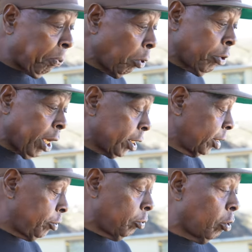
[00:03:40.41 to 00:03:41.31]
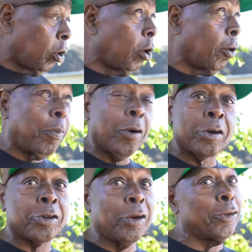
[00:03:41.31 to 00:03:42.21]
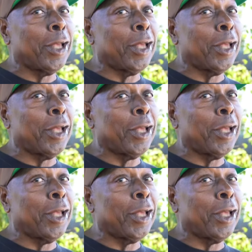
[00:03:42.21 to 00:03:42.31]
Oh, you got to get you. Oh, boy, tough.